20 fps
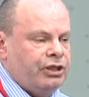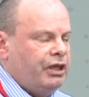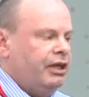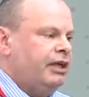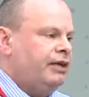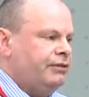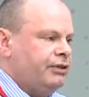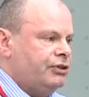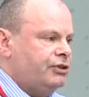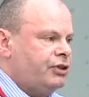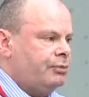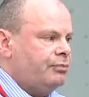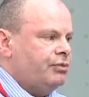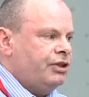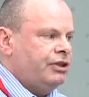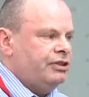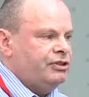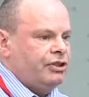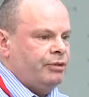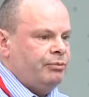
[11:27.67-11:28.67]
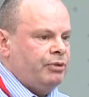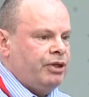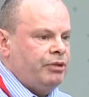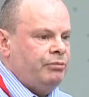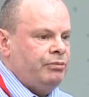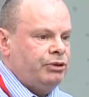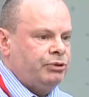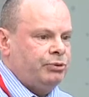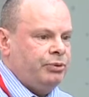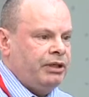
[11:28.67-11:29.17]
And if it's something somewhere in
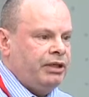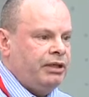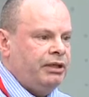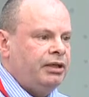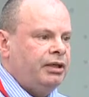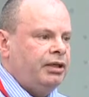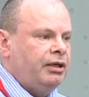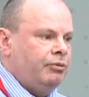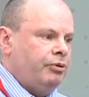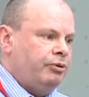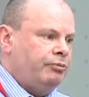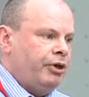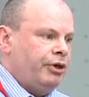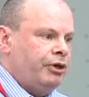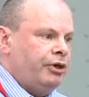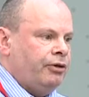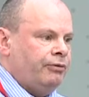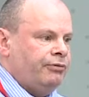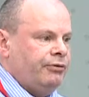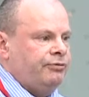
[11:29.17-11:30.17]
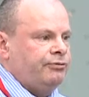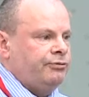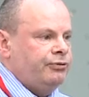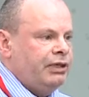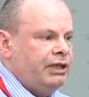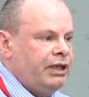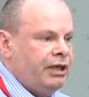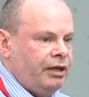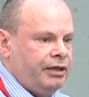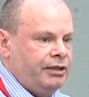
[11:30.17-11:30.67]
between, we might offer
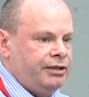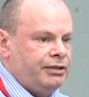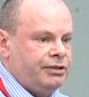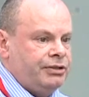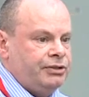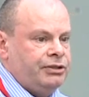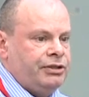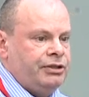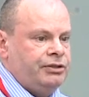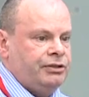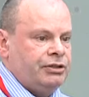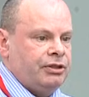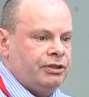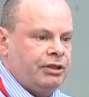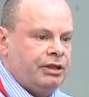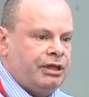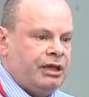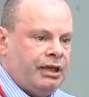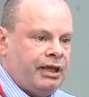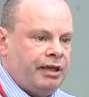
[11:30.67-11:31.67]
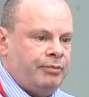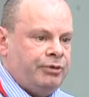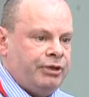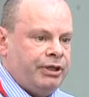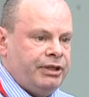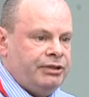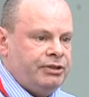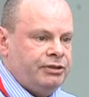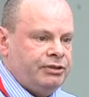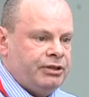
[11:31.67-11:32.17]
free licenses to the
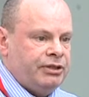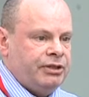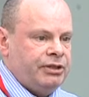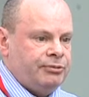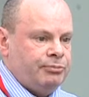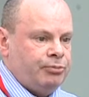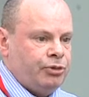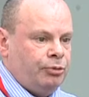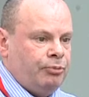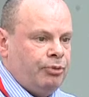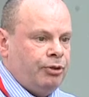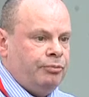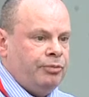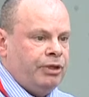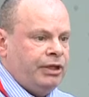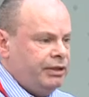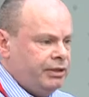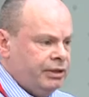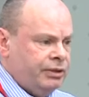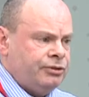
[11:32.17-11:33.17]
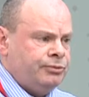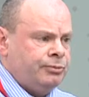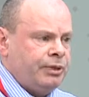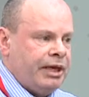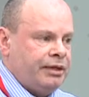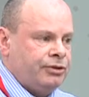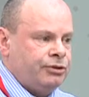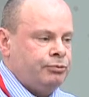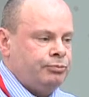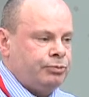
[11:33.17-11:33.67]
collaborators in this
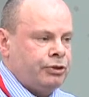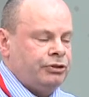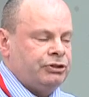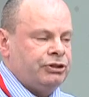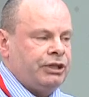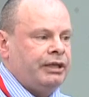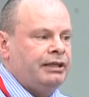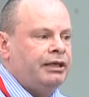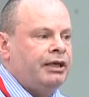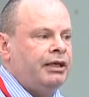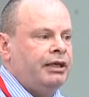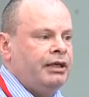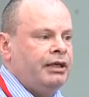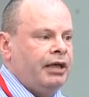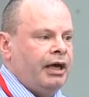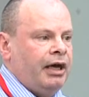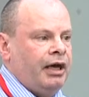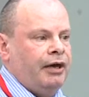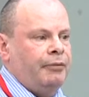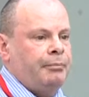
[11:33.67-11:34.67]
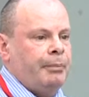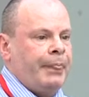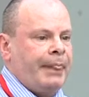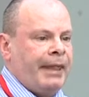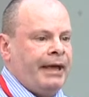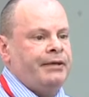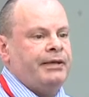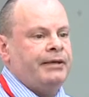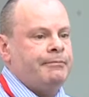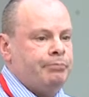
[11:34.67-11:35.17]
actual project,
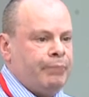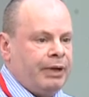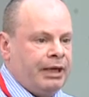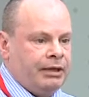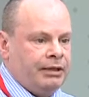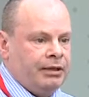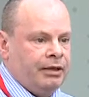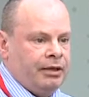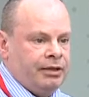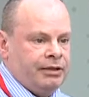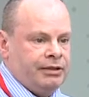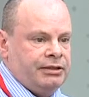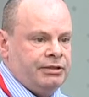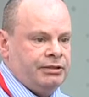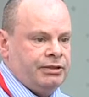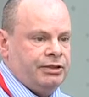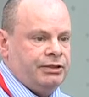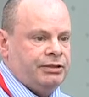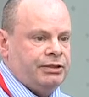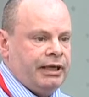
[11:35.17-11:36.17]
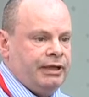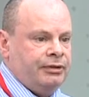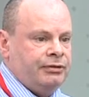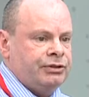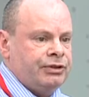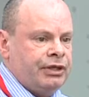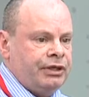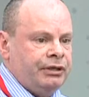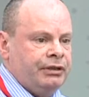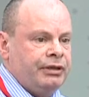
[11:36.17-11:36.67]
and then pay licenses
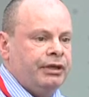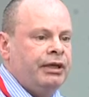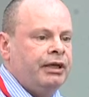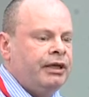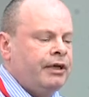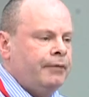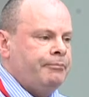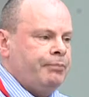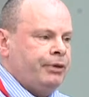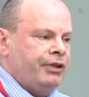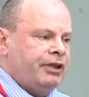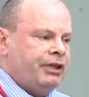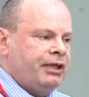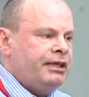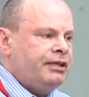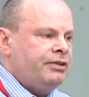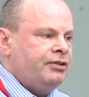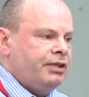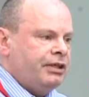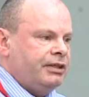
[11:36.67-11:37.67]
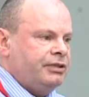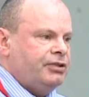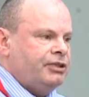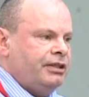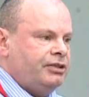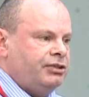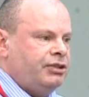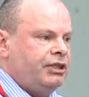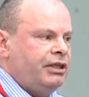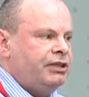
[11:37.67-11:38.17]
outside. But the key thing is
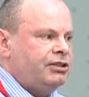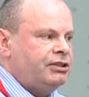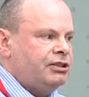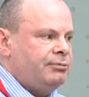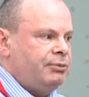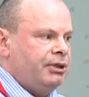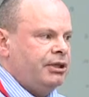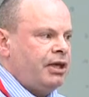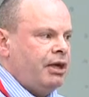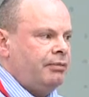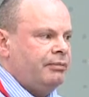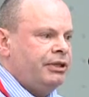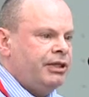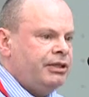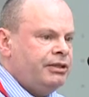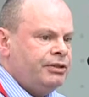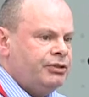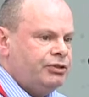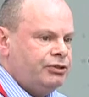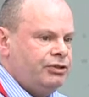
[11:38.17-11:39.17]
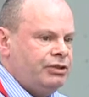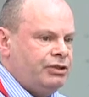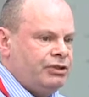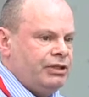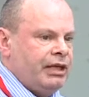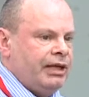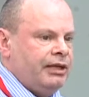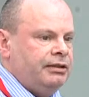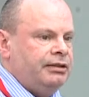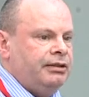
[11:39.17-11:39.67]
this needs to become an industry
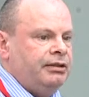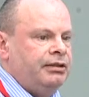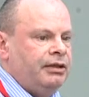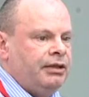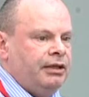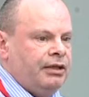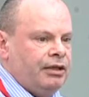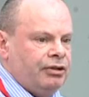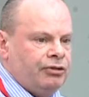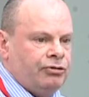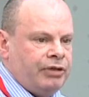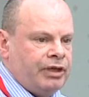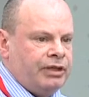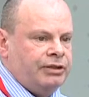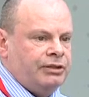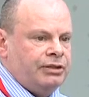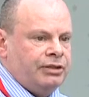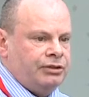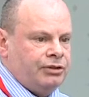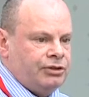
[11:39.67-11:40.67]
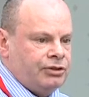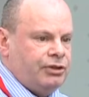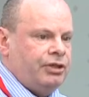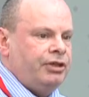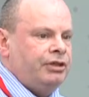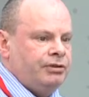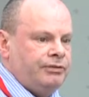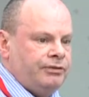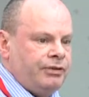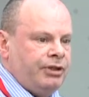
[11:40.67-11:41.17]
standard, accredited,
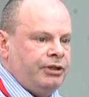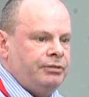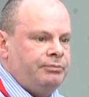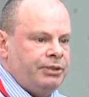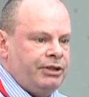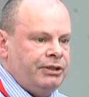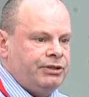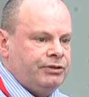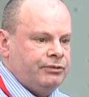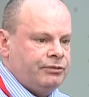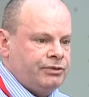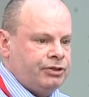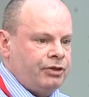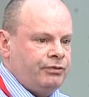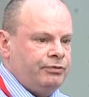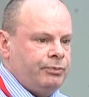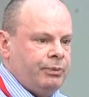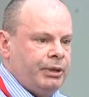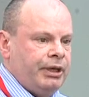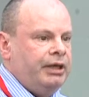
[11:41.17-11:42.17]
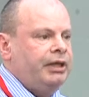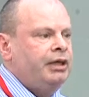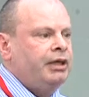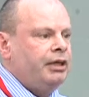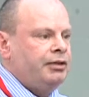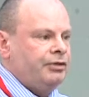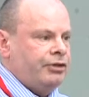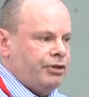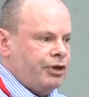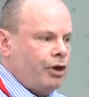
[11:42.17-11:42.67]
certified piece of software
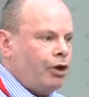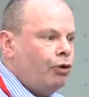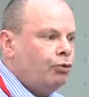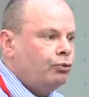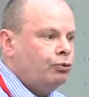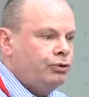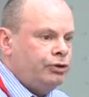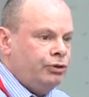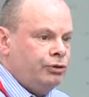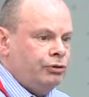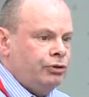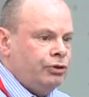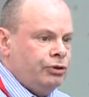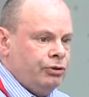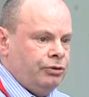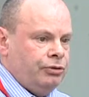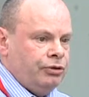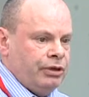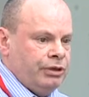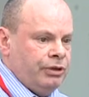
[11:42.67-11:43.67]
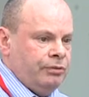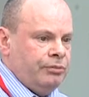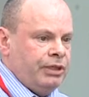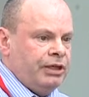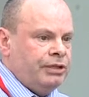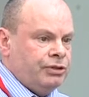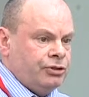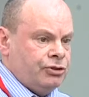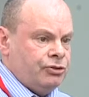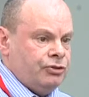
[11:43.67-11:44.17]
that the whole
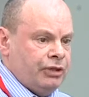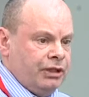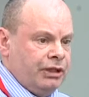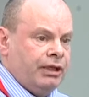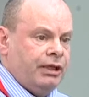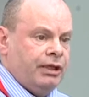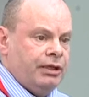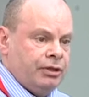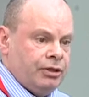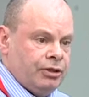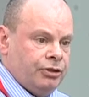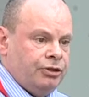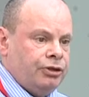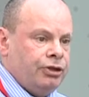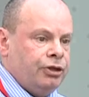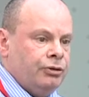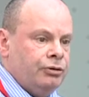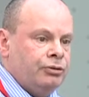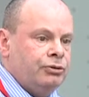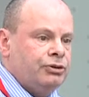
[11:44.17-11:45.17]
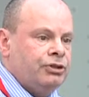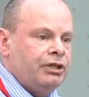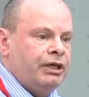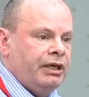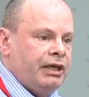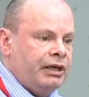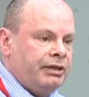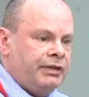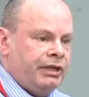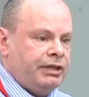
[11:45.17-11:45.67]
industry can use
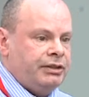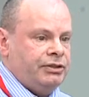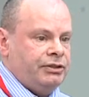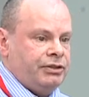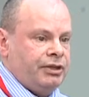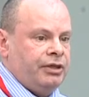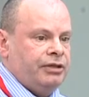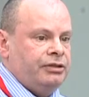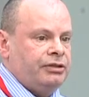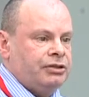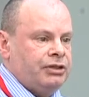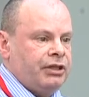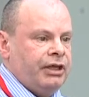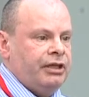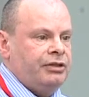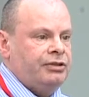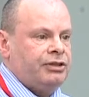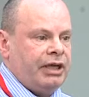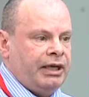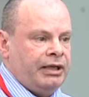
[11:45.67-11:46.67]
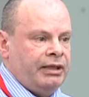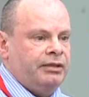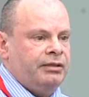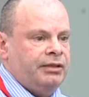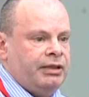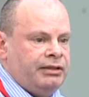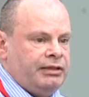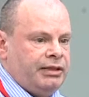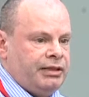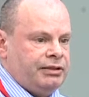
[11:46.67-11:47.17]
in their design stage and in
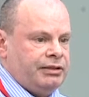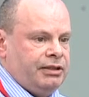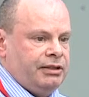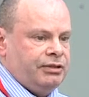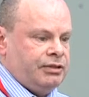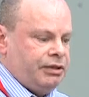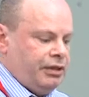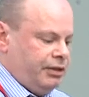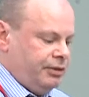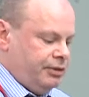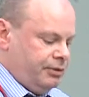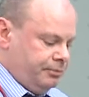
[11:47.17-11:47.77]
their testing stage.